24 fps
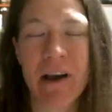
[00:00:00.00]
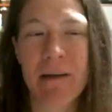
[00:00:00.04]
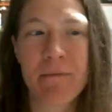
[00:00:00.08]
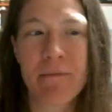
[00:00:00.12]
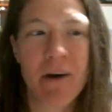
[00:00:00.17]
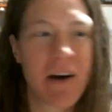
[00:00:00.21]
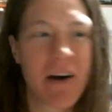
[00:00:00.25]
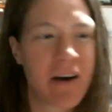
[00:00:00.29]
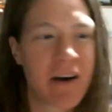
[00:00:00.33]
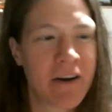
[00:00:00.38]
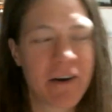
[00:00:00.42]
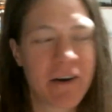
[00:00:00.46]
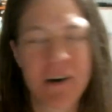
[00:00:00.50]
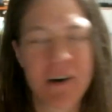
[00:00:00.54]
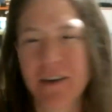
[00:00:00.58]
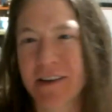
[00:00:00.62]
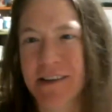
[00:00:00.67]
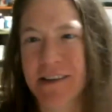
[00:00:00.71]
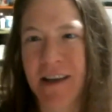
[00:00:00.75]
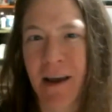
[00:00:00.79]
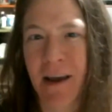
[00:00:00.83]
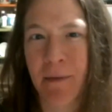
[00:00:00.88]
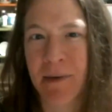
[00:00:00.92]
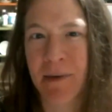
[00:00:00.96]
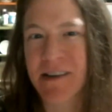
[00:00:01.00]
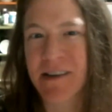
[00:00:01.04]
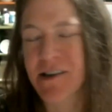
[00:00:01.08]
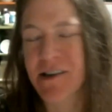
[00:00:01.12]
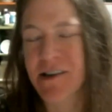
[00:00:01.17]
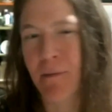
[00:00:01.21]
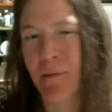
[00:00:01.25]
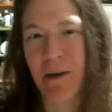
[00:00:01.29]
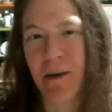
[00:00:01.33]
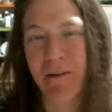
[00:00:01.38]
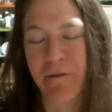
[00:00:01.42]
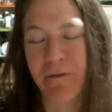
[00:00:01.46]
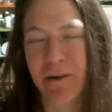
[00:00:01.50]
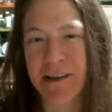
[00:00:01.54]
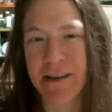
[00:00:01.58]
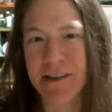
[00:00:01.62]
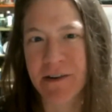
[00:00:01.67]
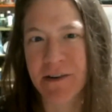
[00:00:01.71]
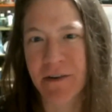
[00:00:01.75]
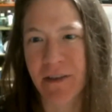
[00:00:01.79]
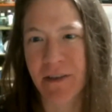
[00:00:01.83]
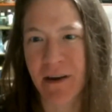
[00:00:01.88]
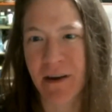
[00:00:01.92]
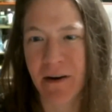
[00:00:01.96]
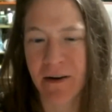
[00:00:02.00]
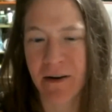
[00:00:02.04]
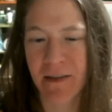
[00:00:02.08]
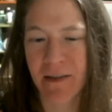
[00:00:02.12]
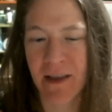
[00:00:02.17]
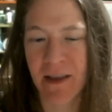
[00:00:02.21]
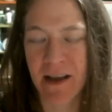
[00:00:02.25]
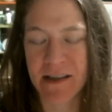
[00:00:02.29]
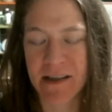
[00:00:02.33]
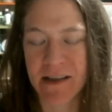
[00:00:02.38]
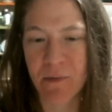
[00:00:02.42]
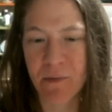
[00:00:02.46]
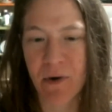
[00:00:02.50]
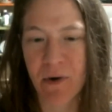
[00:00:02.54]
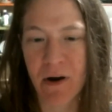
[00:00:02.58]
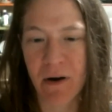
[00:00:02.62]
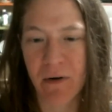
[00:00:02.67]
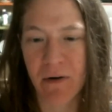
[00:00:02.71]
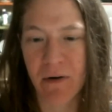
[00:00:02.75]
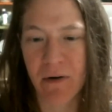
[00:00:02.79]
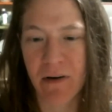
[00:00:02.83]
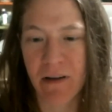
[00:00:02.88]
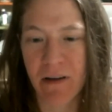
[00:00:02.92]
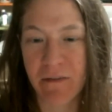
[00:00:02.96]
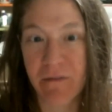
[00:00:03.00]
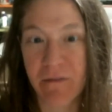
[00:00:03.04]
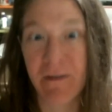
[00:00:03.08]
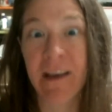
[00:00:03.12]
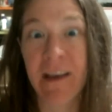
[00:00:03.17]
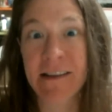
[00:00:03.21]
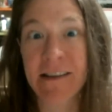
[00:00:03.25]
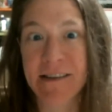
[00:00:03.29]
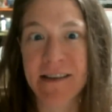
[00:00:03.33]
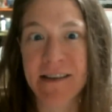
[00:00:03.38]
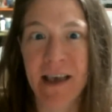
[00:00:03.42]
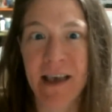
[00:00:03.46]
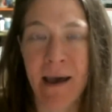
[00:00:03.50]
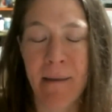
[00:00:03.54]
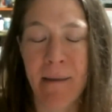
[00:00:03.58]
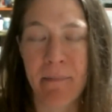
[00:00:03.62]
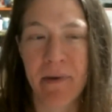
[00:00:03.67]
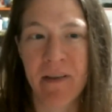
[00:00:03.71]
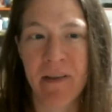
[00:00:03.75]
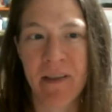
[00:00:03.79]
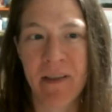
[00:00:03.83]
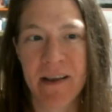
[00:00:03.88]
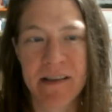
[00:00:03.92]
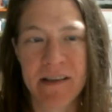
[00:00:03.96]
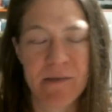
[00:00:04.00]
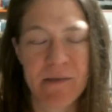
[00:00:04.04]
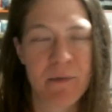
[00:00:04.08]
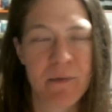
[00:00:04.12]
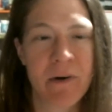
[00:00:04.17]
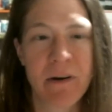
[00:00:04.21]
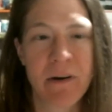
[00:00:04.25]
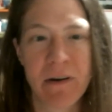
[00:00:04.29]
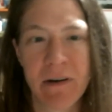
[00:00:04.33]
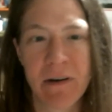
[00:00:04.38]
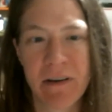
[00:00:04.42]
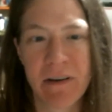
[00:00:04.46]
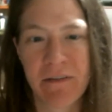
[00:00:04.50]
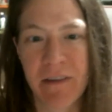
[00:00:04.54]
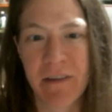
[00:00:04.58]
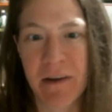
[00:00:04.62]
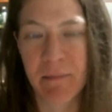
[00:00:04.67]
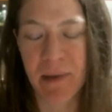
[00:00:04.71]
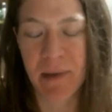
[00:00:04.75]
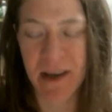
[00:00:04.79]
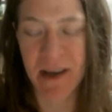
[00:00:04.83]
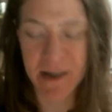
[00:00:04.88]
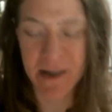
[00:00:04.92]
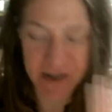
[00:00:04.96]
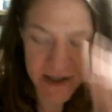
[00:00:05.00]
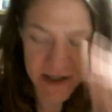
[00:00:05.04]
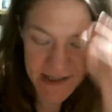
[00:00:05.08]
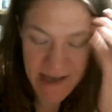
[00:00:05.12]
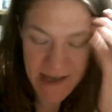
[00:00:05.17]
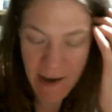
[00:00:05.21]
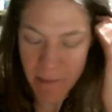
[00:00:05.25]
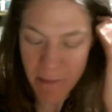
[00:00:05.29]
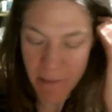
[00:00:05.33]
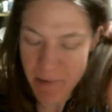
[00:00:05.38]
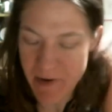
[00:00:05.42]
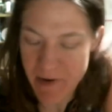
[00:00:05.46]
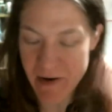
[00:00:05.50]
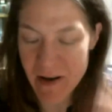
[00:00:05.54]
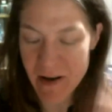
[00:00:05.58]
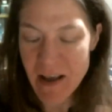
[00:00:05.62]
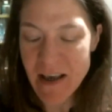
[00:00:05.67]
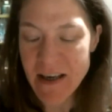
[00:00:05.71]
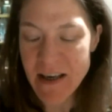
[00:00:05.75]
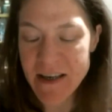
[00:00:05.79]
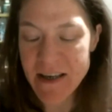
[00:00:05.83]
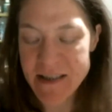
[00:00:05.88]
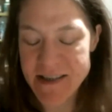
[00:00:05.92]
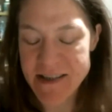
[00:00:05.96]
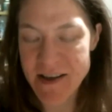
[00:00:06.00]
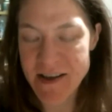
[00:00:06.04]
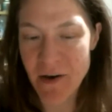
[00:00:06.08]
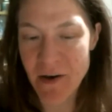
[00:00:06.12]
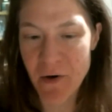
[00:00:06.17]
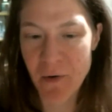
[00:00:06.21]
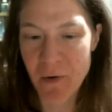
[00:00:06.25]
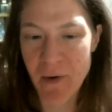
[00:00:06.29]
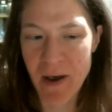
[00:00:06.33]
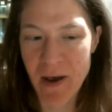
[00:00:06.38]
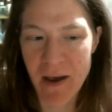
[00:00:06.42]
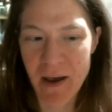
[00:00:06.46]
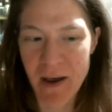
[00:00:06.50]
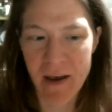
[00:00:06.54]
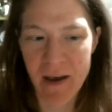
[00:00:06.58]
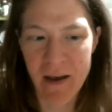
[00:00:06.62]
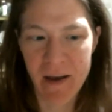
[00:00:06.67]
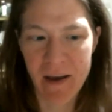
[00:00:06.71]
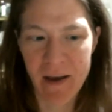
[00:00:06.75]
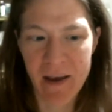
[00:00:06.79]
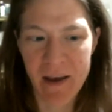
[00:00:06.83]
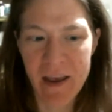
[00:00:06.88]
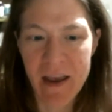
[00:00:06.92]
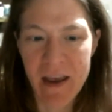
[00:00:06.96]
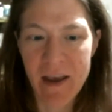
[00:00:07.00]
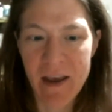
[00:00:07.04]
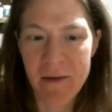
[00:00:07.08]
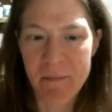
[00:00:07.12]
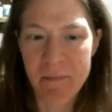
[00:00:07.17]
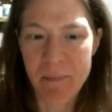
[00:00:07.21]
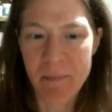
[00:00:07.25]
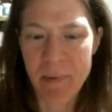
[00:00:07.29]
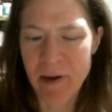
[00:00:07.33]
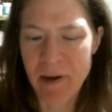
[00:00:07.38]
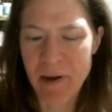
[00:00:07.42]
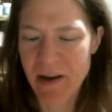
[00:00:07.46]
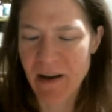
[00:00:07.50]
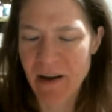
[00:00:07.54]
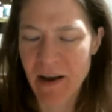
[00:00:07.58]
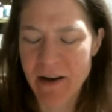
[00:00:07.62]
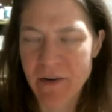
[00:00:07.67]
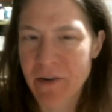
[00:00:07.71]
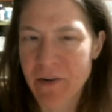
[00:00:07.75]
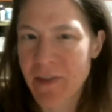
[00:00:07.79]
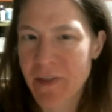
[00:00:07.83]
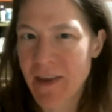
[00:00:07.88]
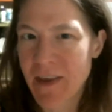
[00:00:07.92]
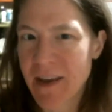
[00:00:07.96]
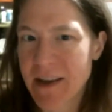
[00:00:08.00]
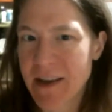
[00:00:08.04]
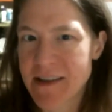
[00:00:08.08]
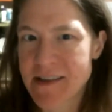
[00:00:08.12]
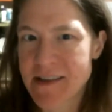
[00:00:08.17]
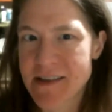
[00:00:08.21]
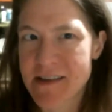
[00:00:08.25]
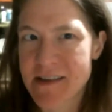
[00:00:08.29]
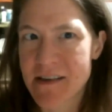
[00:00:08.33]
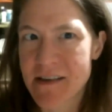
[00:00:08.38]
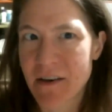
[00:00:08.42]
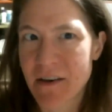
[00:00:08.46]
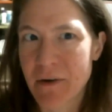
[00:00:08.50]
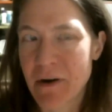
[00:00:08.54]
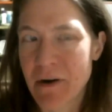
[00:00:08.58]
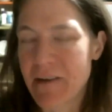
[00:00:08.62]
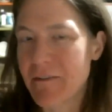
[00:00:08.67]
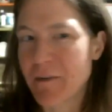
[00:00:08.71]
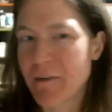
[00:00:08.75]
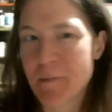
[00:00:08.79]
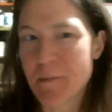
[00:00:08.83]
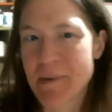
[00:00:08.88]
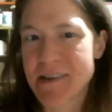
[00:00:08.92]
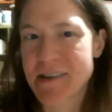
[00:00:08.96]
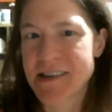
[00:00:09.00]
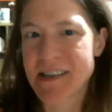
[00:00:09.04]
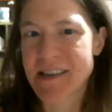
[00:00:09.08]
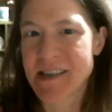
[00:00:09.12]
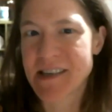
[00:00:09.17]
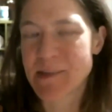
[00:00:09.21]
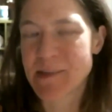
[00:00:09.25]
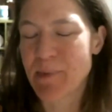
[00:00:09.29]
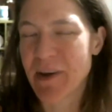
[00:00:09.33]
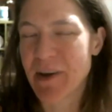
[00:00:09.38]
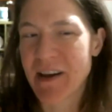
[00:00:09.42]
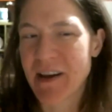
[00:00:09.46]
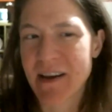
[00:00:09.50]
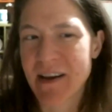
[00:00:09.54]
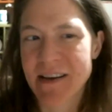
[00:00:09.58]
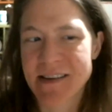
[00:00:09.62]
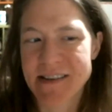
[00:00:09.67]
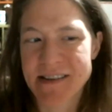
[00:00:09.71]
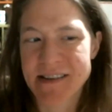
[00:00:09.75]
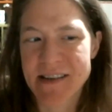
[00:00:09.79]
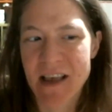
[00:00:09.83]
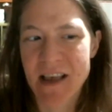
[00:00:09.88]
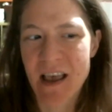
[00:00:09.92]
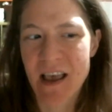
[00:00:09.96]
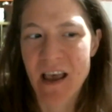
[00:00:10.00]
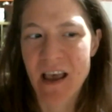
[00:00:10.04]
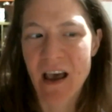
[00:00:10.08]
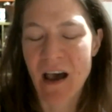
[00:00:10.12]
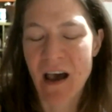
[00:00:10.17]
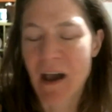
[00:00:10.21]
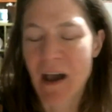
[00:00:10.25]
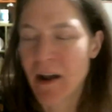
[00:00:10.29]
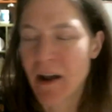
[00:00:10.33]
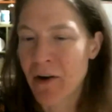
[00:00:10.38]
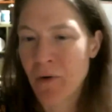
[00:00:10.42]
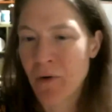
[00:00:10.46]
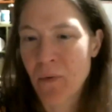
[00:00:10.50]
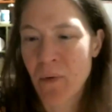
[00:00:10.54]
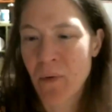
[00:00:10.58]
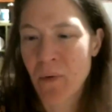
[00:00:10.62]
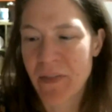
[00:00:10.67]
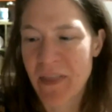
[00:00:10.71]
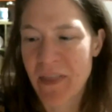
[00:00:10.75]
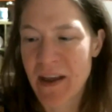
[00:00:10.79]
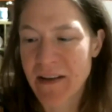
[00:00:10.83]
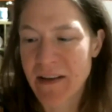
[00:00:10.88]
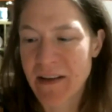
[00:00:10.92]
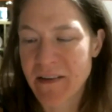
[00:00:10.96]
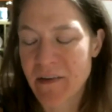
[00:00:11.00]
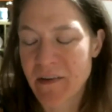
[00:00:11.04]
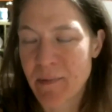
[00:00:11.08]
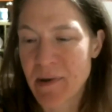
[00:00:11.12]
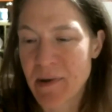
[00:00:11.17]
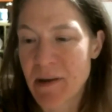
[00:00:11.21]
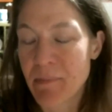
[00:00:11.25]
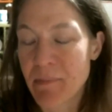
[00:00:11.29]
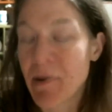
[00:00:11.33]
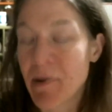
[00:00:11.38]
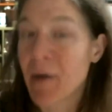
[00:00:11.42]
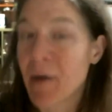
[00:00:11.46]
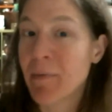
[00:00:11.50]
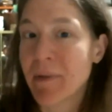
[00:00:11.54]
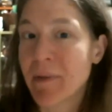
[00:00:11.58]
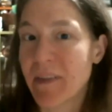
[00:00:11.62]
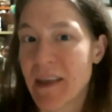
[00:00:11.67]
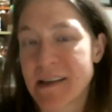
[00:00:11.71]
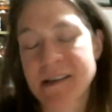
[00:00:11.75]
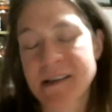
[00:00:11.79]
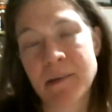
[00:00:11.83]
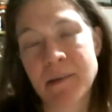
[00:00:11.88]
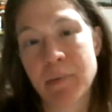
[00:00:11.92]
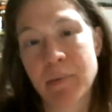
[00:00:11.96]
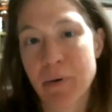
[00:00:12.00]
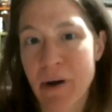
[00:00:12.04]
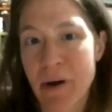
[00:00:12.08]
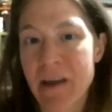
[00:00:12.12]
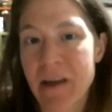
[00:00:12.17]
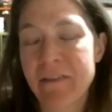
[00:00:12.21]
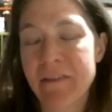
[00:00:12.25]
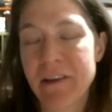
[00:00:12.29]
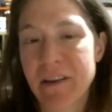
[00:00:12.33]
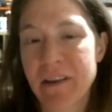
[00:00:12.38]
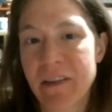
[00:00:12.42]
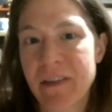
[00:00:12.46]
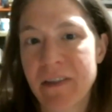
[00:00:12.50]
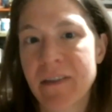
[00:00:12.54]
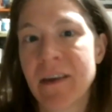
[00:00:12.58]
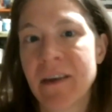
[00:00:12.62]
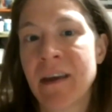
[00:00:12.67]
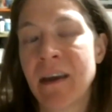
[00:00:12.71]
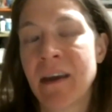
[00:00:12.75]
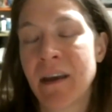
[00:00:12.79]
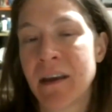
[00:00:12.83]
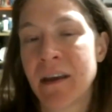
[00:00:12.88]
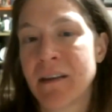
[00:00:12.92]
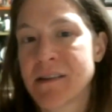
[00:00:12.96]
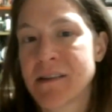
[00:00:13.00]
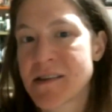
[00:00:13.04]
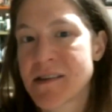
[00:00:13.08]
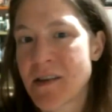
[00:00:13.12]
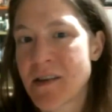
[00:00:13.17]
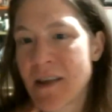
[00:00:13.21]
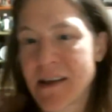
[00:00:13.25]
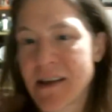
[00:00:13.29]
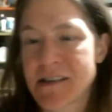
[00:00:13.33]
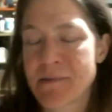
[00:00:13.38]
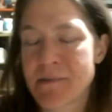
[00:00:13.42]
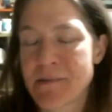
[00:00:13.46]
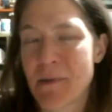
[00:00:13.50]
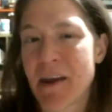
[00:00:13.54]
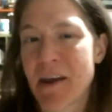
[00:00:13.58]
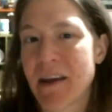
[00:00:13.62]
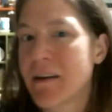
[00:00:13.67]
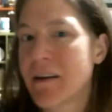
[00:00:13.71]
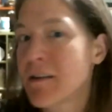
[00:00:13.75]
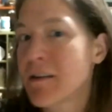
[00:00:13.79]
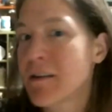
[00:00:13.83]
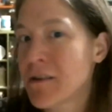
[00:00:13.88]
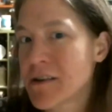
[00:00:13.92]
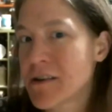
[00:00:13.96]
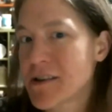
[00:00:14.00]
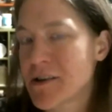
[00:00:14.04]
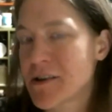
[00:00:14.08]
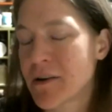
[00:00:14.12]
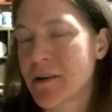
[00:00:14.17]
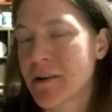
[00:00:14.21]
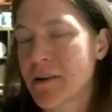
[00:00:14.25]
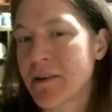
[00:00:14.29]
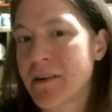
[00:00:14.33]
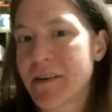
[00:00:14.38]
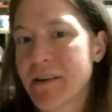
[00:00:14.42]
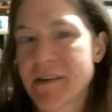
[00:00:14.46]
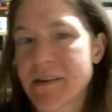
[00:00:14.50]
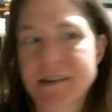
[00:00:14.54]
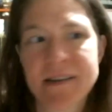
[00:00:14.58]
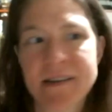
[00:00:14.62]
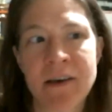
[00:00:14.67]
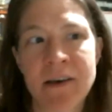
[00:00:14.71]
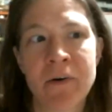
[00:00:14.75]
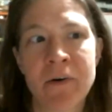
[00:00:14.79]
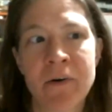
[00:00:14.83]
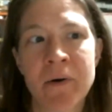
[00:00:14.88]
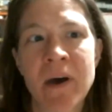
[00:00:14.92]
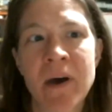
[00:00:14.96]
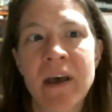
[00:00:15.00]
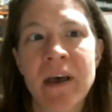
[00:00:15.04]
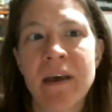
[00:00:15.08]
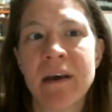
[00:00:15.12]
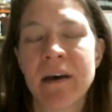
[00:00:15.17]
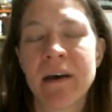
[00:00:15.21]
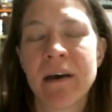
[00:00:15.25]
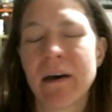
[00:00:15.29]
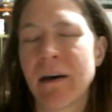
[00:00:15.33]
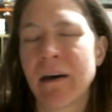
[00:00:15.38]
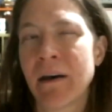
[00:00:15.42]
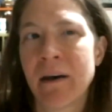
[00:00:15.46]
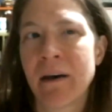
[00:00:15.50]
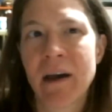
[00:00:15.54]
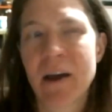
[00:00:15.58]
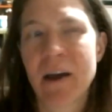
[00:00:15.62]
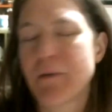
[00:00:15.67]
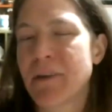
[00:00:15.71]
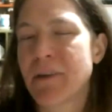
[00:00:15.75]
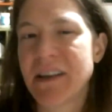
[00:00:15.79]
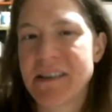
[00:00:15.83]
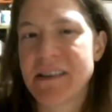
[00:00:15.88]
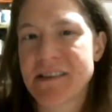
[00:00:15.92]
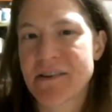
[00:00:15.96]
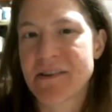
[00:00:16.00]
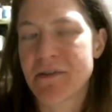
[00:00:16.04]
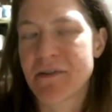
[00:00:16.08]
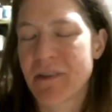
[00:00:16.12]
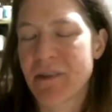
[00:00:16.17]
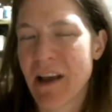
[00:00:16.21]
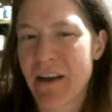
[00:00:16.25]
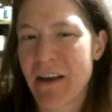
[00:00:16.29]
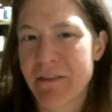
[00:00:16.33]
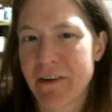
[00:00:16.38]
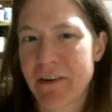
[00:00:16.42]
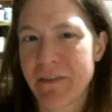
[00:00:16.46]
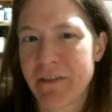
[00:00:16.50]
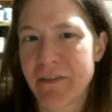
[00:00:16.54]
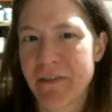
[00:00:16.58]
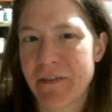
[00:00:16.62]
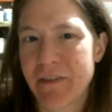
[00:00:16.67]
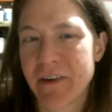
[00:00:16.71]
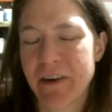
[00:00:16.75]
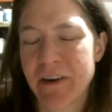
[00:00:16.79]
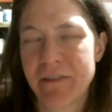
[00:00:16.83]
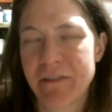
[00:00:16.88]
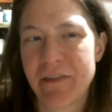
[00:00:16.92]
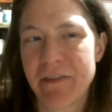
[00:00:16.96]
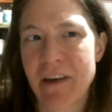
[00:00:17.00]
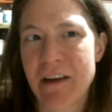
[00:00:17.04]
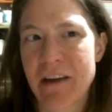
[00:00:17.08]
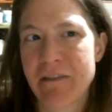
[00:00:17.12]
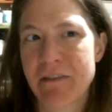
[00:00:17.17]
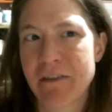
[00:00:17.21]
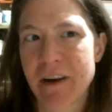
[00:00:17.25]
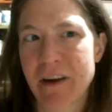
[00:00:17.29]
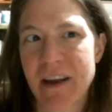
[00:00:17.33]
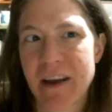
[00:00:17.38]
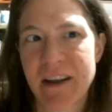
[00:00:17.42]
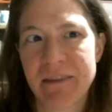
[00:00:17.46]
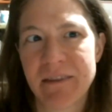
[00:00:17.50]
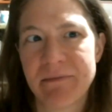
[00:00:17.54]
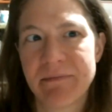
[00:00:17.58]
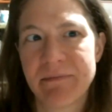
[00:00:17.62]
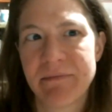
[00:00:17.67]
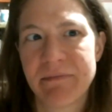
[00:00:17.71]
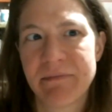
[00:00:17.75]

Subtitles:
I'm on all the time because all my friends are there, and that's where events happen. That's where event pages happen. So but I don't think it's great for business because I don't want that to be a public, that's a private thing. And so that's my inner circle. So I really don't have a favorite.